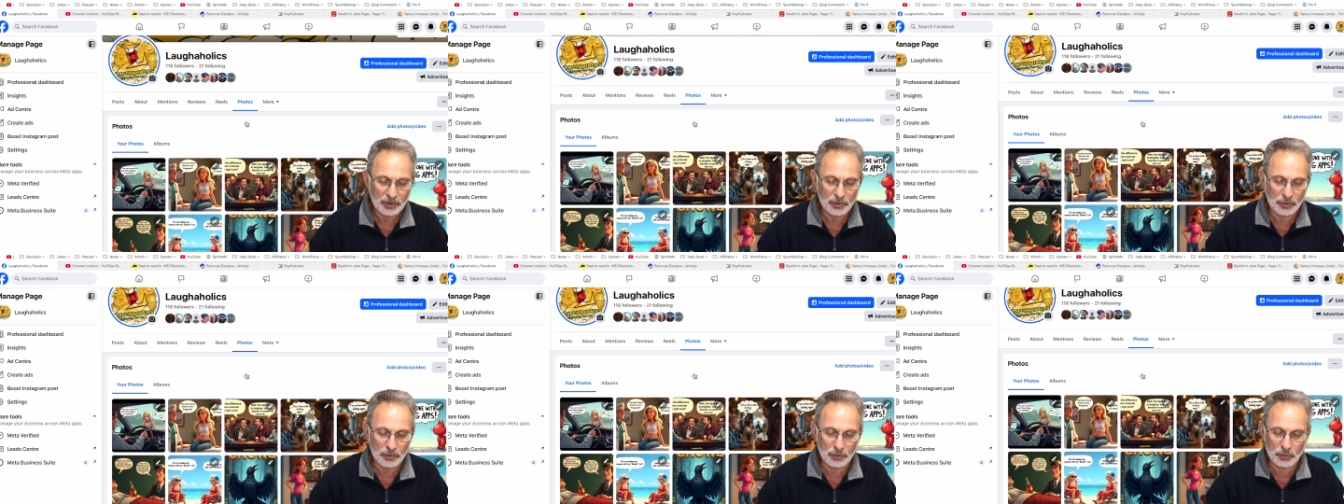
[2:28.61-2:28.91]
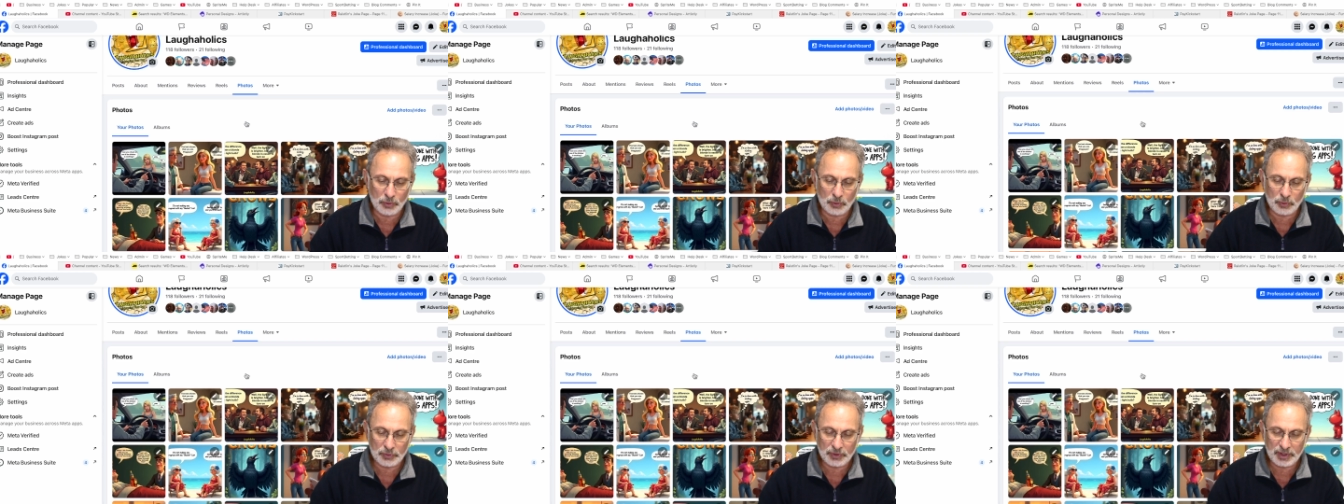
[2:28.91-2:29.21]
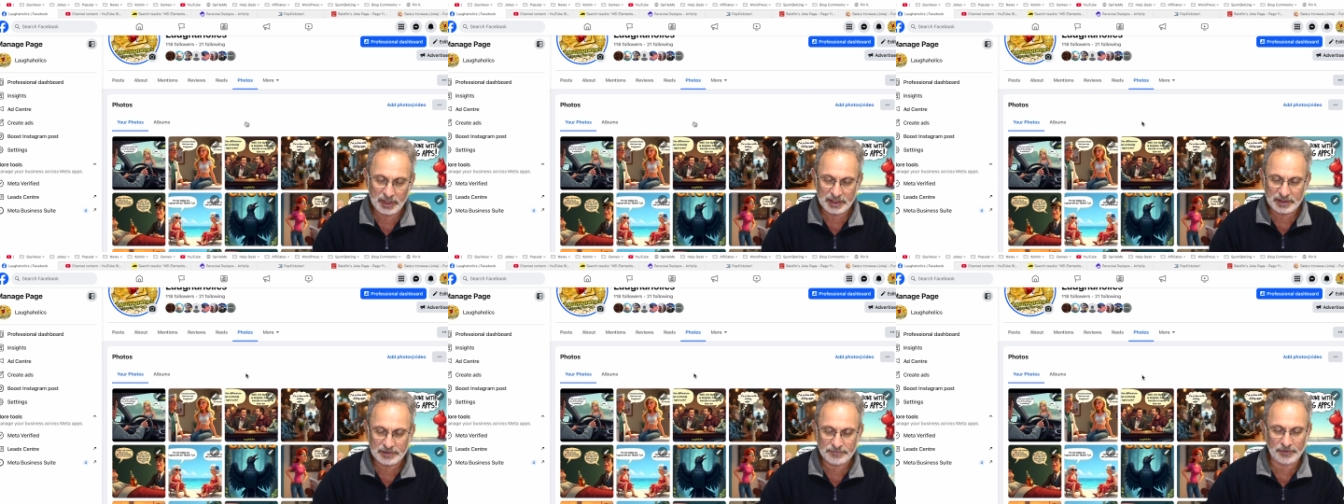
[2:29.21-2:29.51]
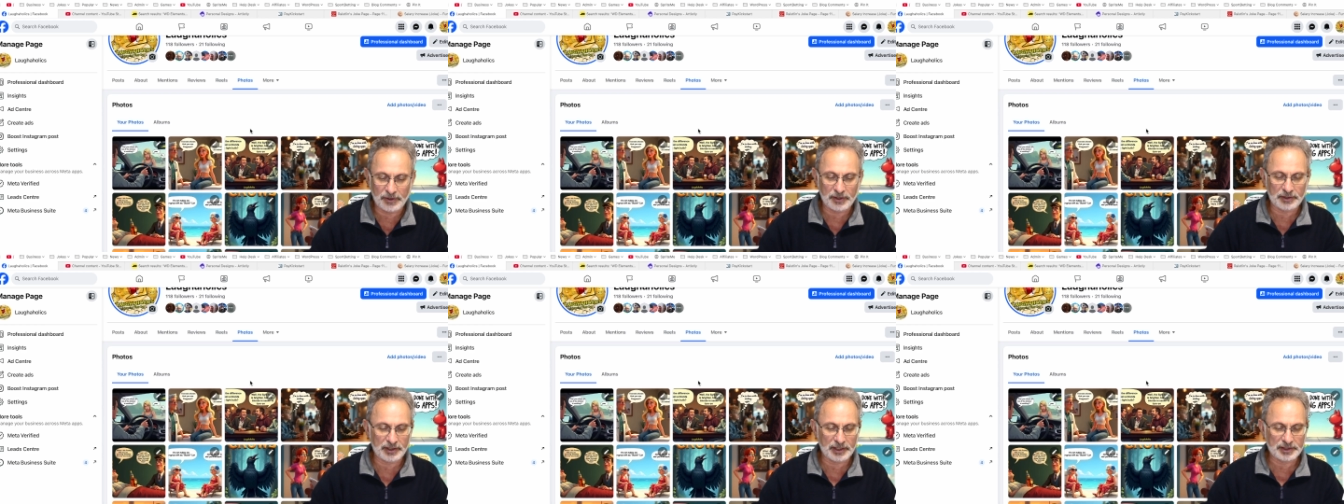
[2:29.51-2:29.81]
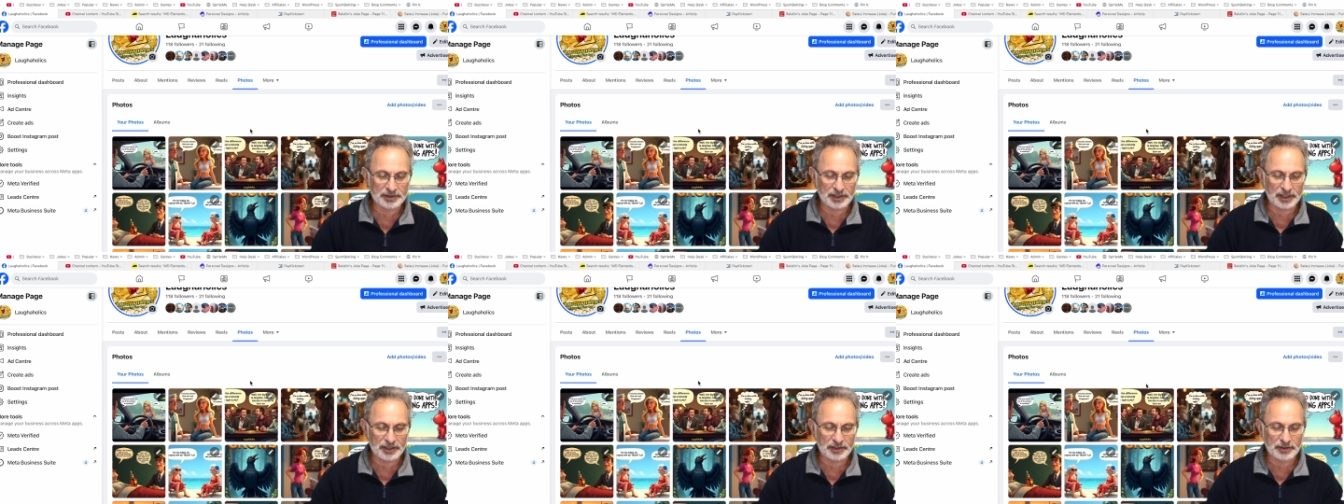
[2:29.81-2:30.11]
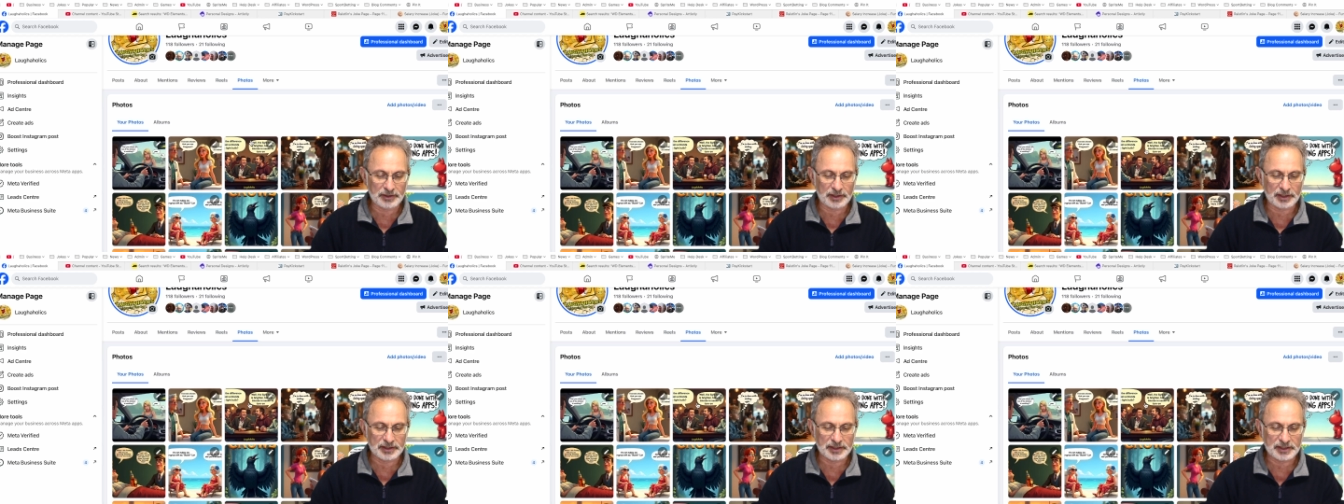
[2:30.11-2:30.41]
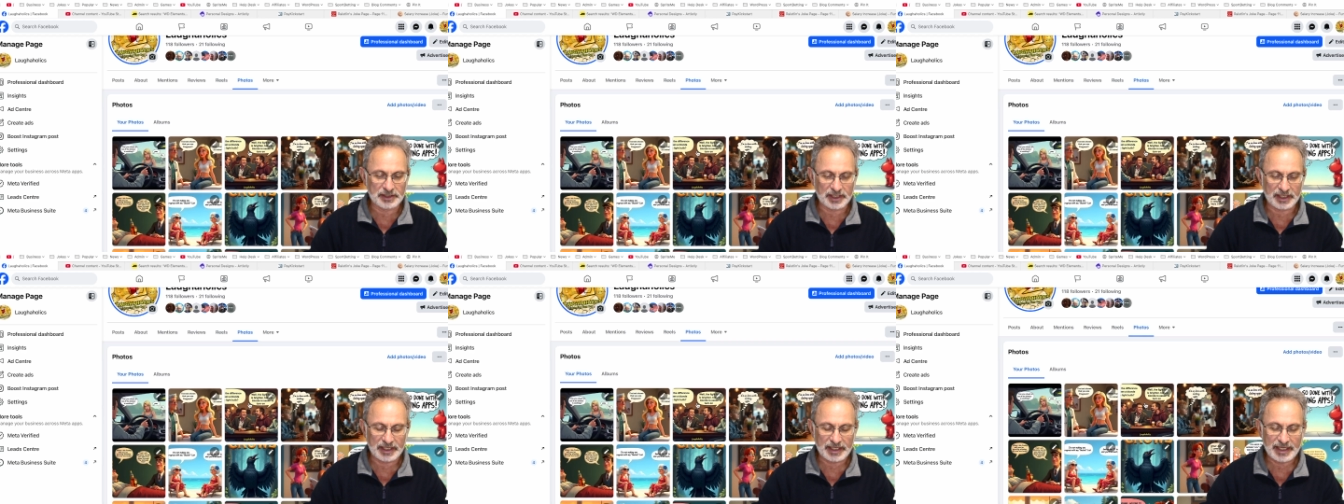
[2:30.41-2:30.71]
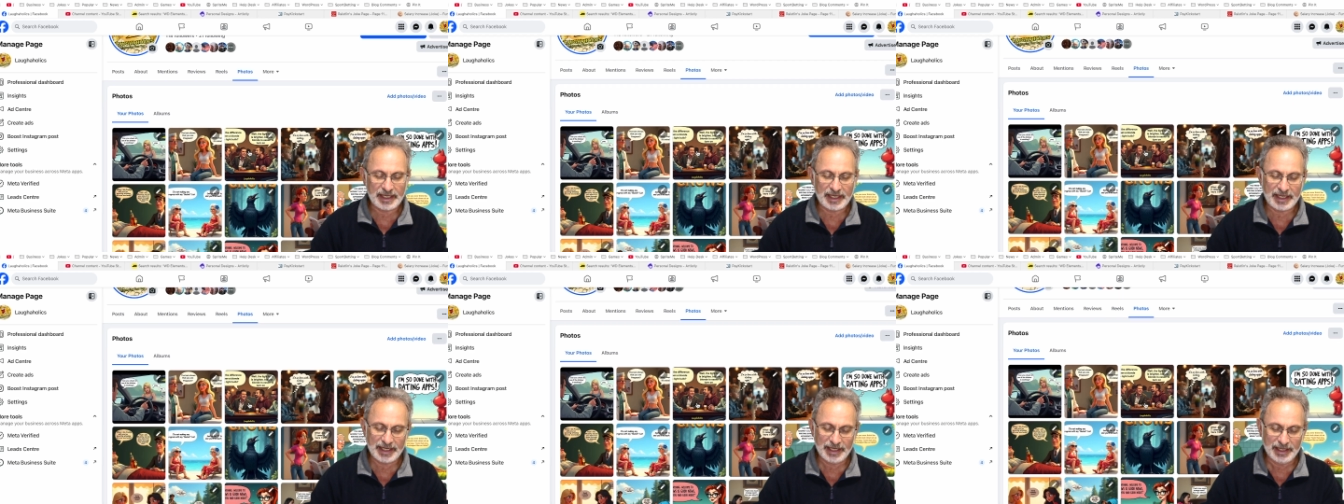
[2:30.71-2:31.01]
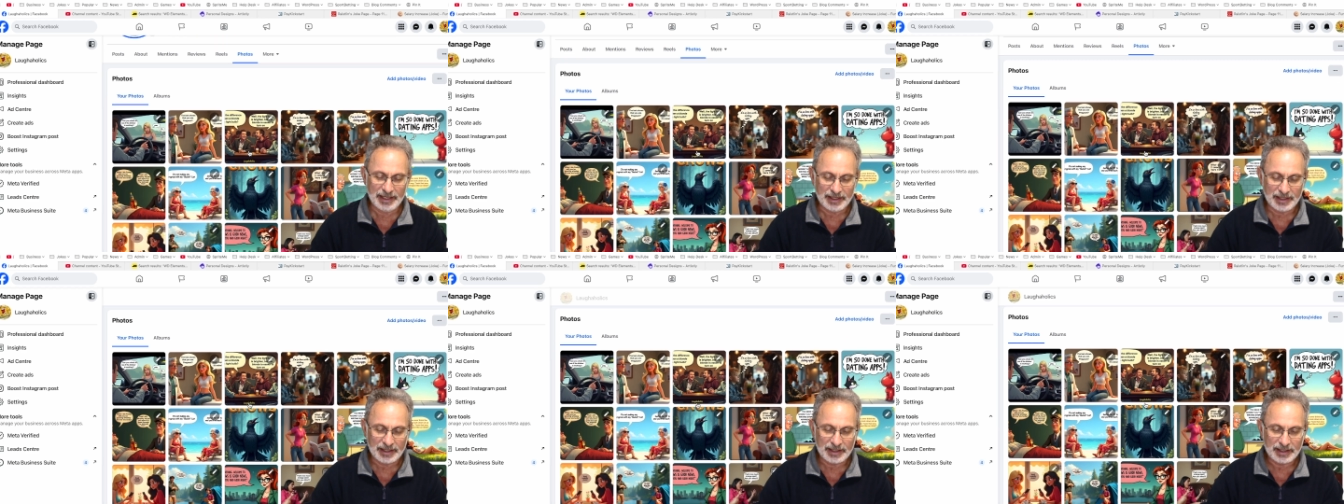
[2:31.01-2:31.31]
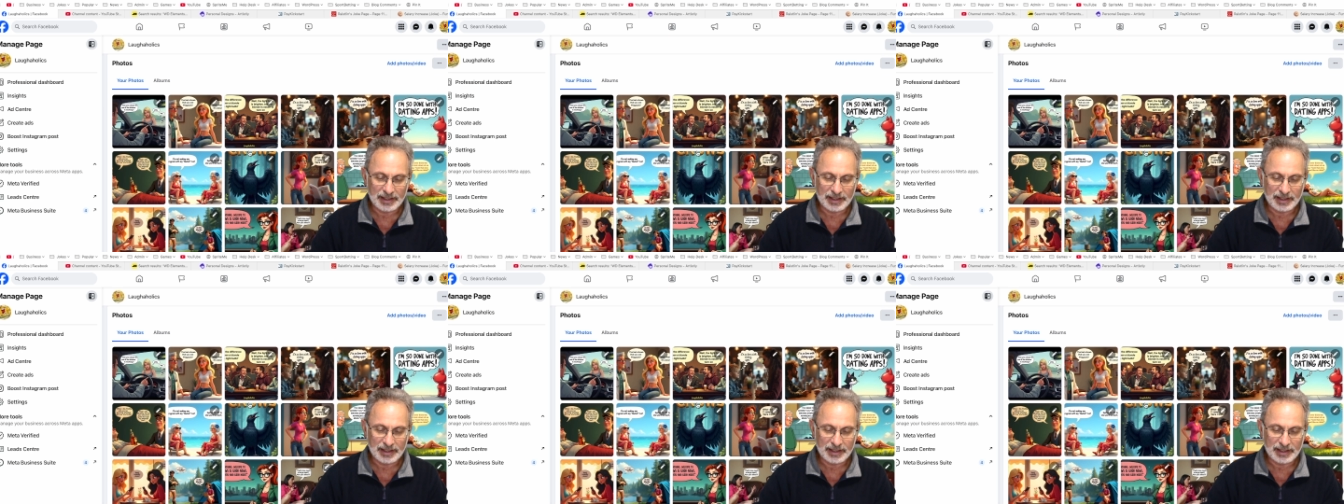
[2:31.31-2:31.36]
all these photos that you can see here,